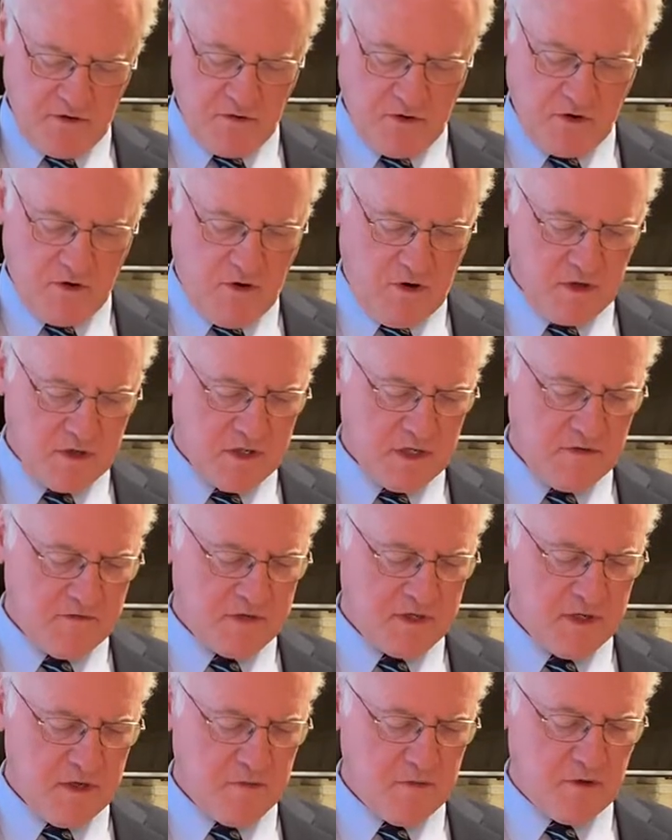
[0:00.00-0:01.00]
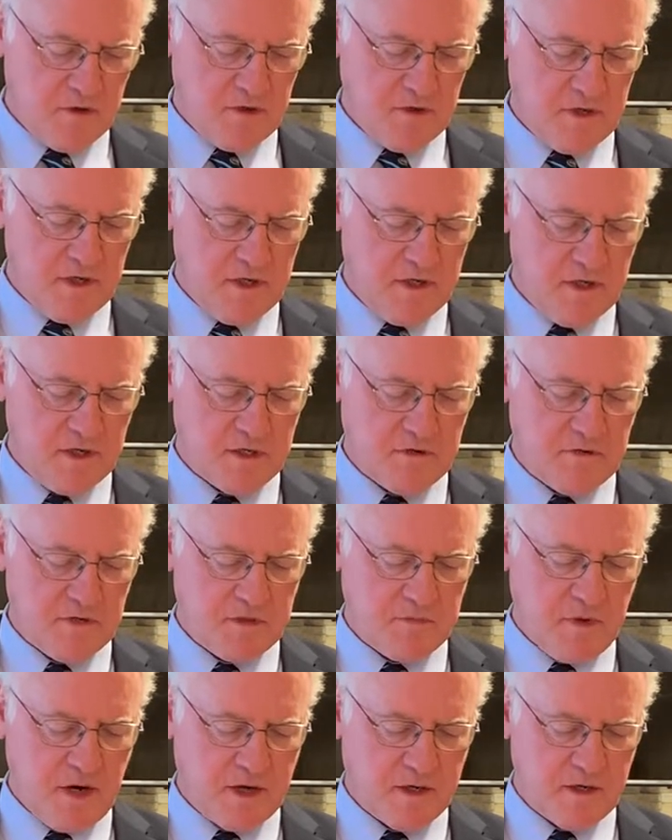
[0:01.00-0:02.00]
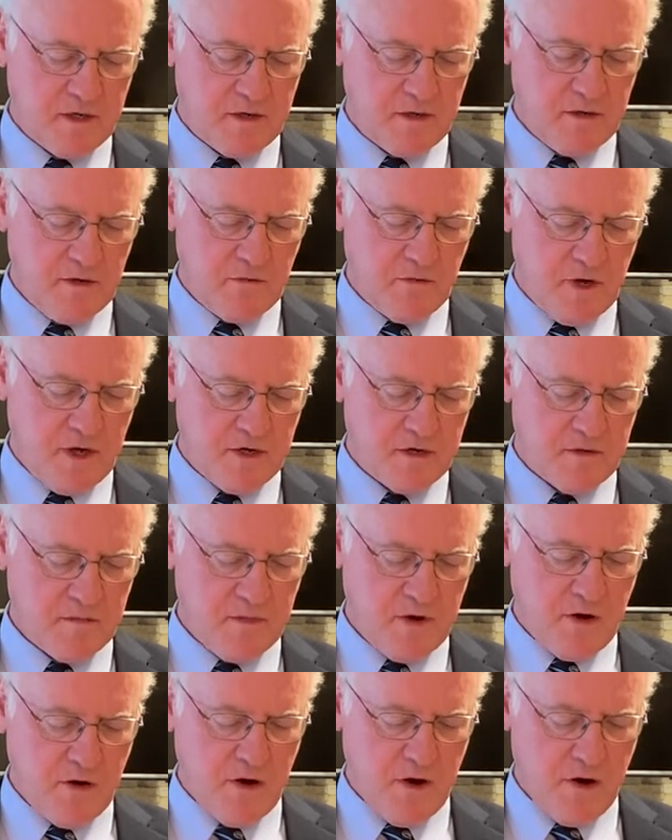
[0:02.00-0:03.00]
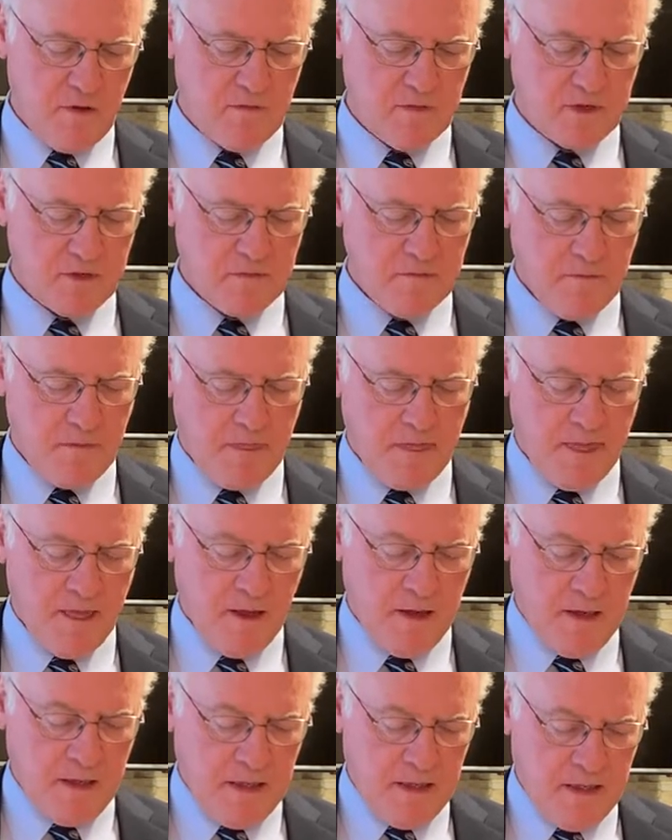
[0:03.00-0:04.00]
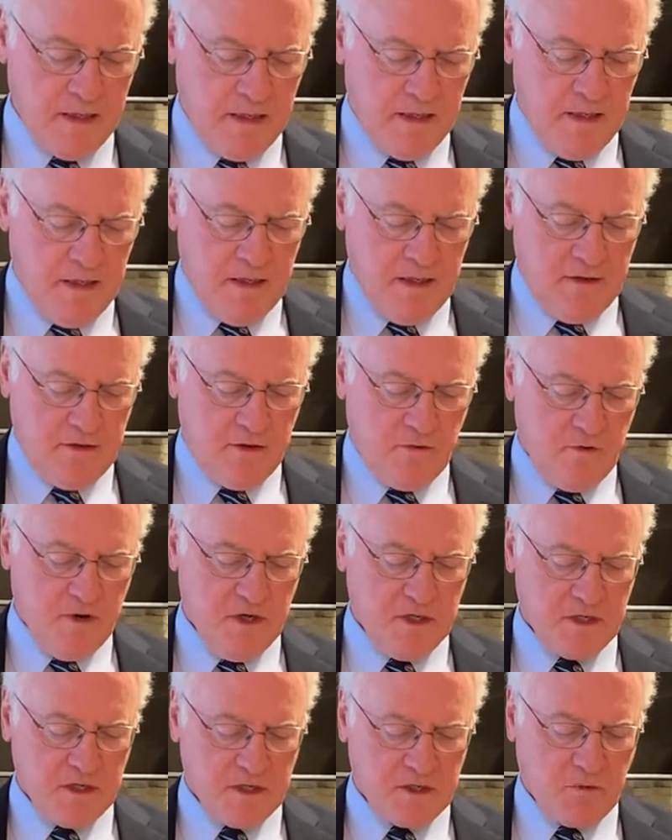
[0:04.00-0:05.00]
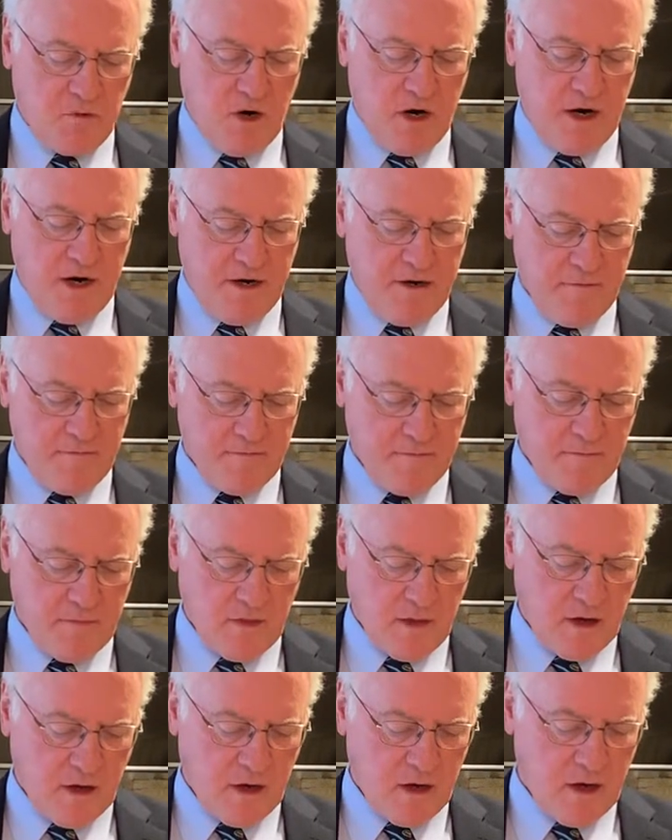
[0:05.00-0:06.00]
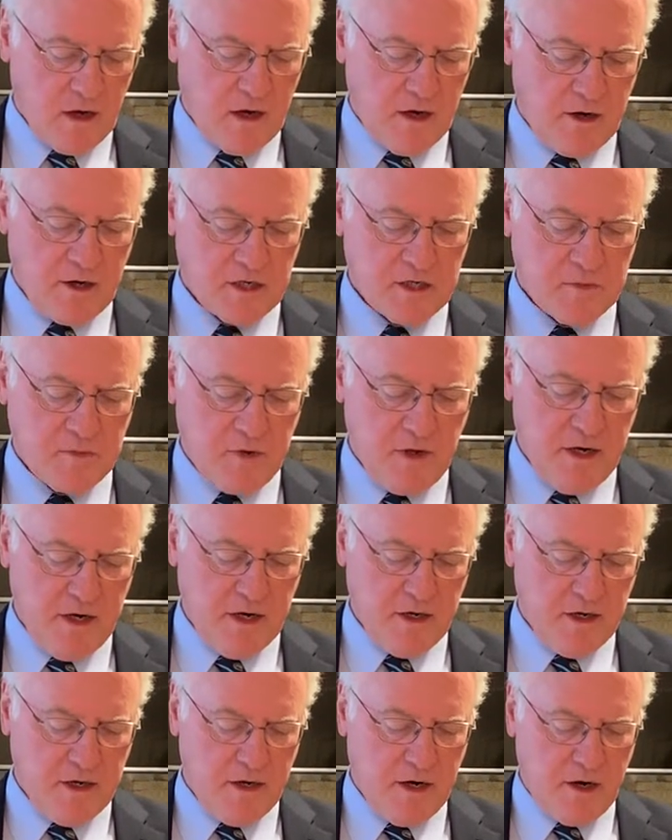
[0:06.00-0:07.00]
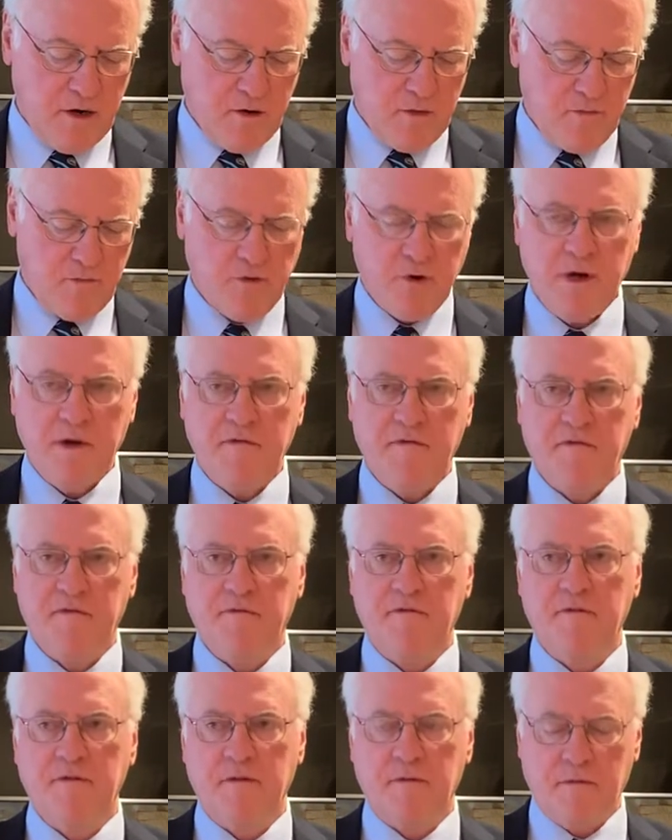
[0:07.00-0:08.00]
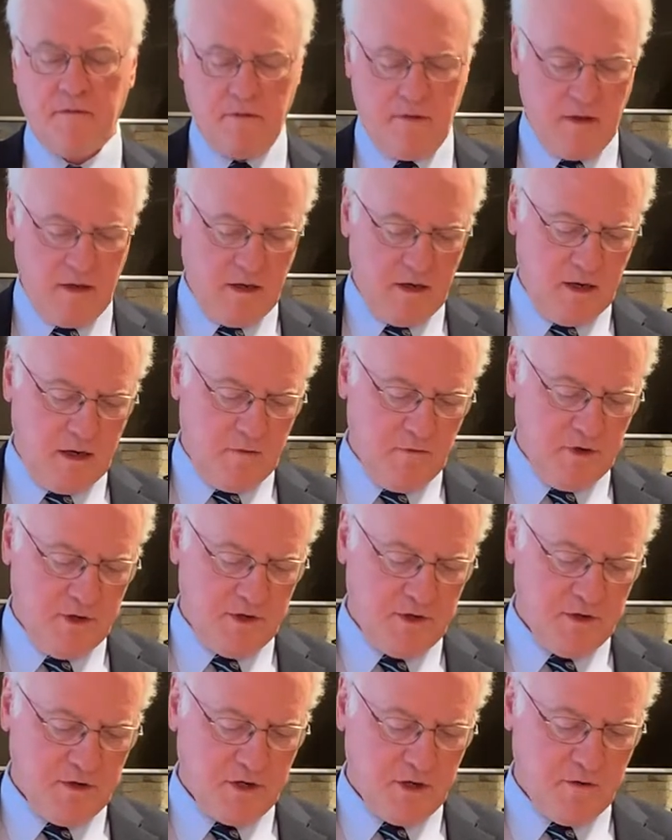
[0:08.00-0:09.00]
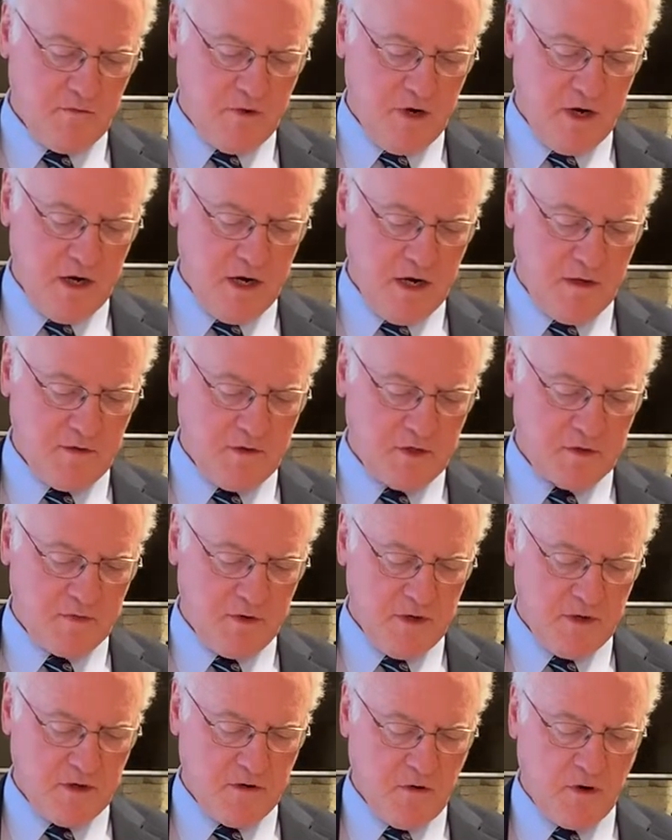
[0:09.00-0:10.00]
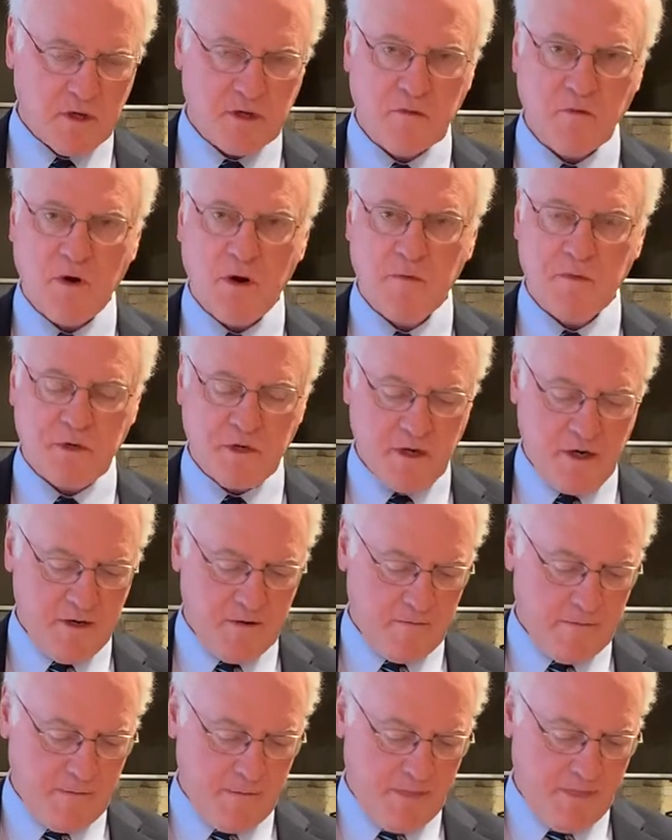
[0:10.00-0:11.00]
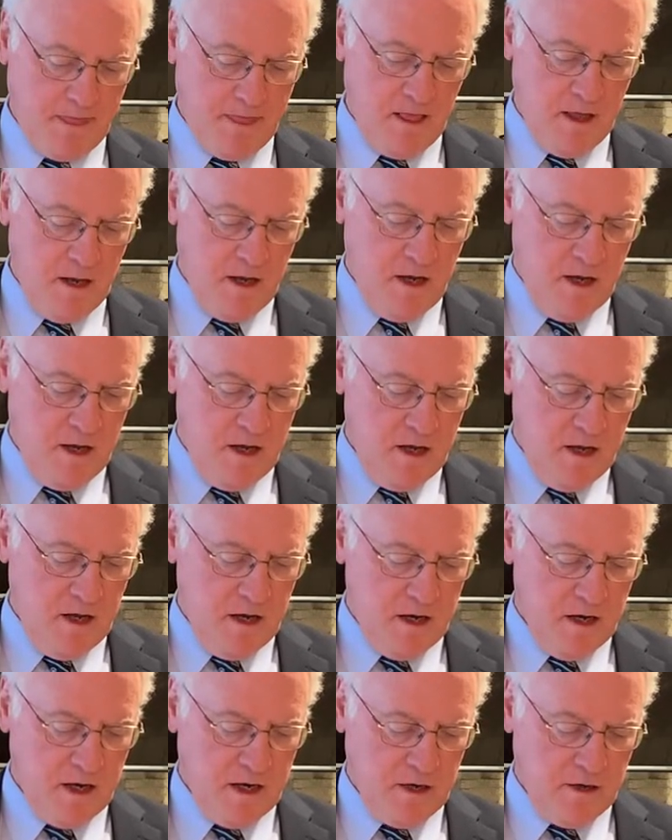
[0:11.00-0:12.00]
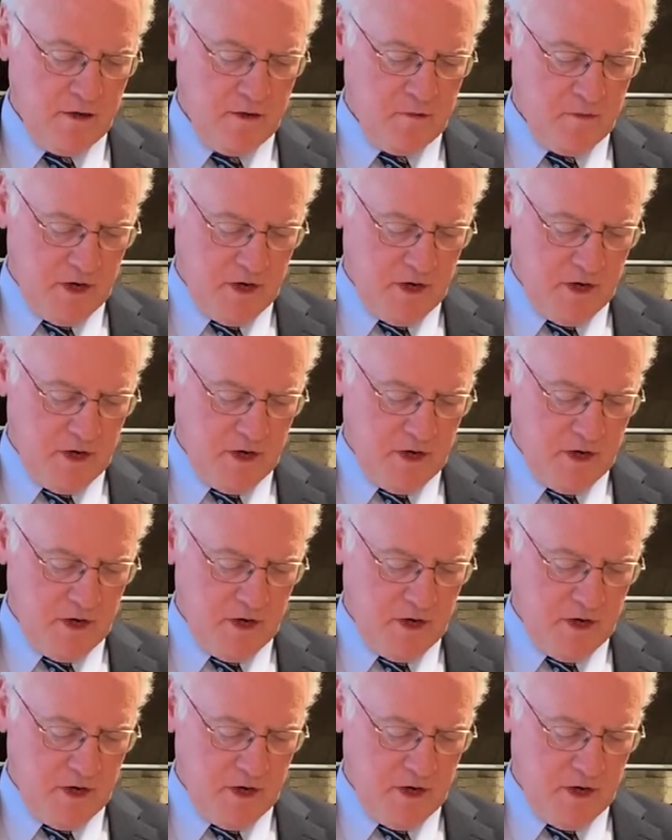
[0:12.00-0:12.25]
courts have similarly disrespected the right to bear arms. The reasons why are explained in our brief, which you can read on the Supreme Court's website, and in my